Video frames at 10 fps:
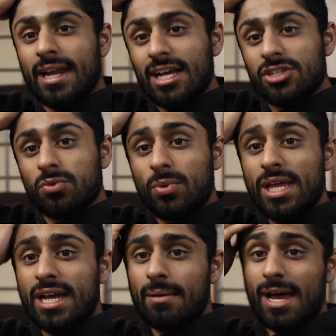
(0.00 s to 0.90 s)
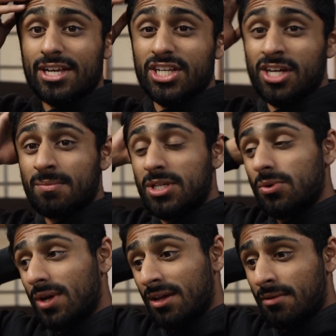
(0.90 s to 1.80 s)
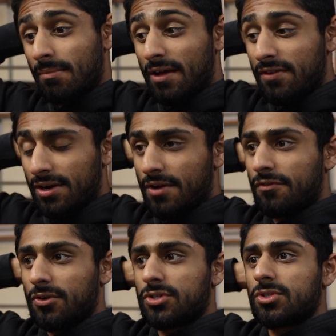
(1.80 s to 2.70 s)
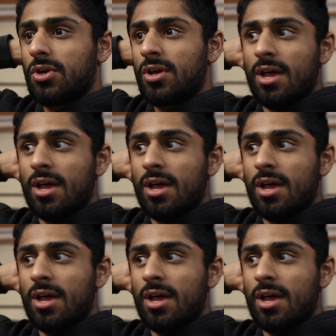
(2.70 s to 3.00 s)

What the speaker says: Next week, I'm actually gonna be doing my very first